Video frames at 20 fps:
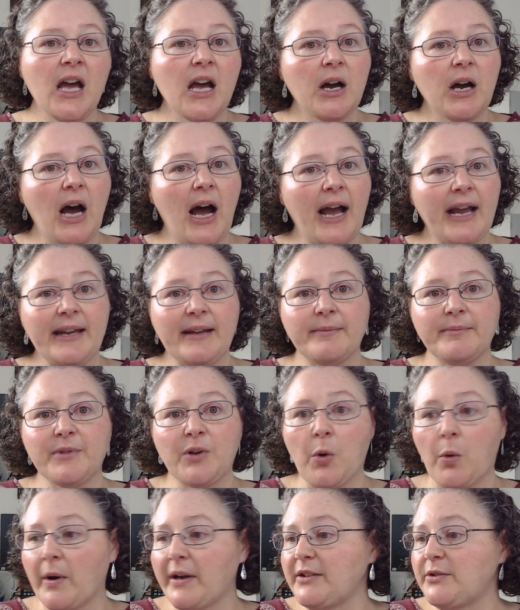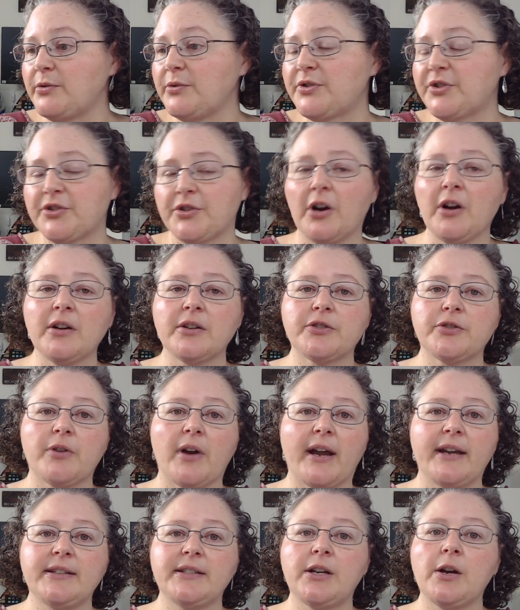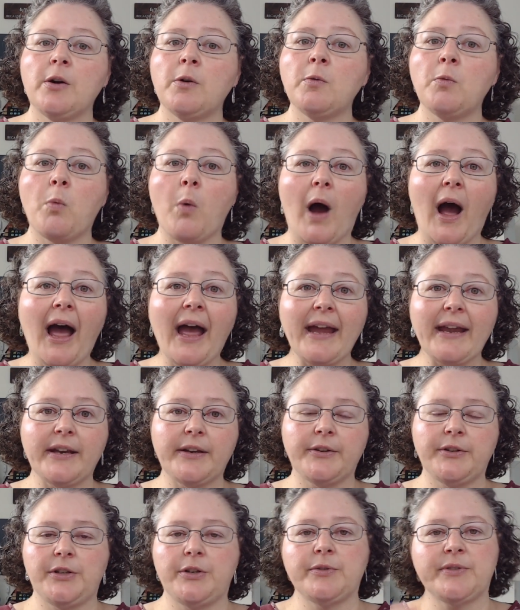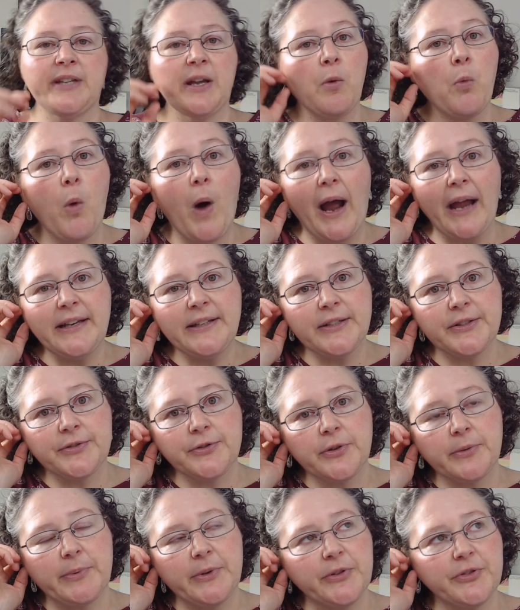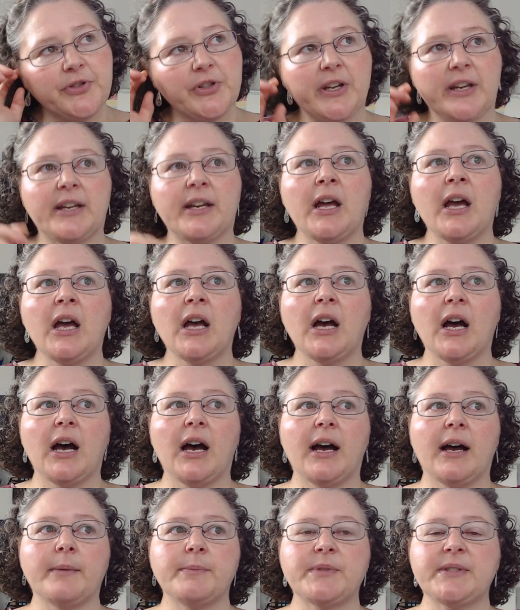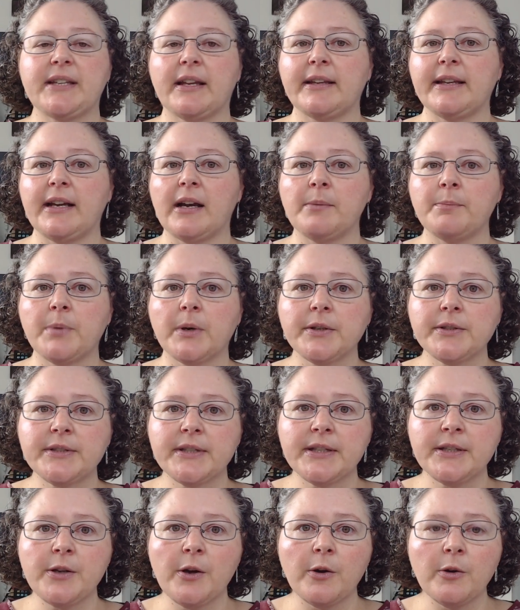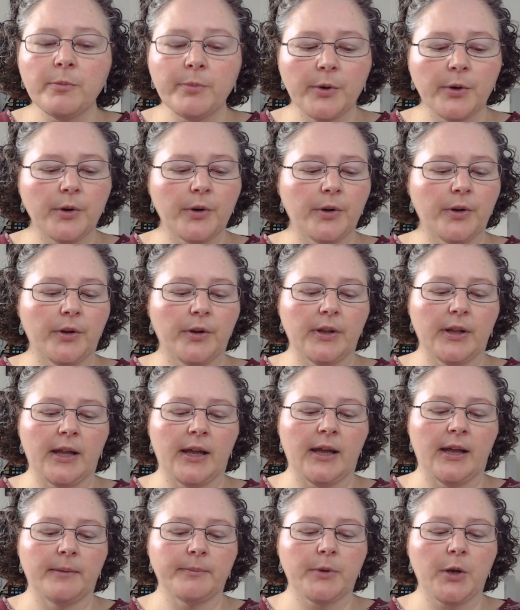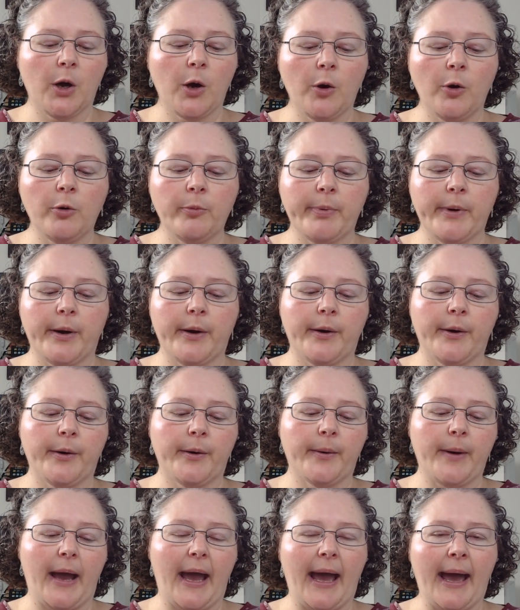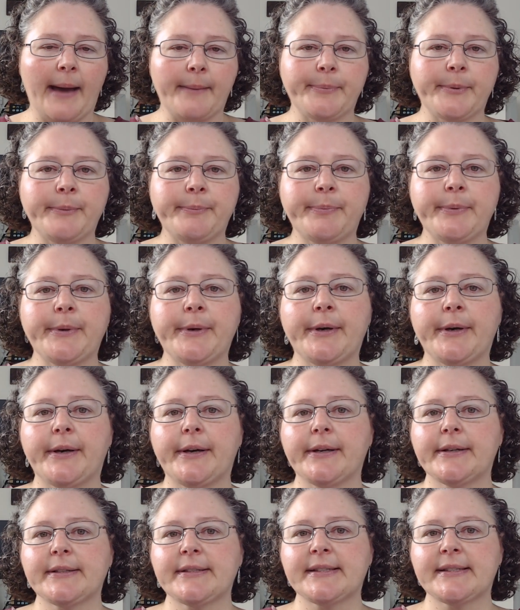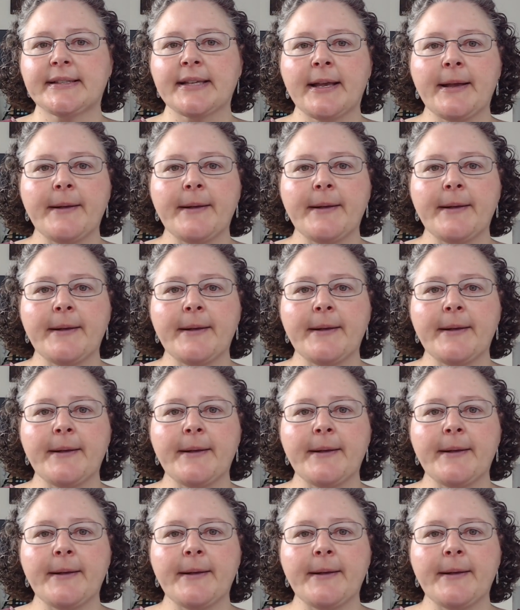I am going to start trying to go wide, using wide distribution, um, selling on Barnes and Noble, um, Kobo, Apple Books,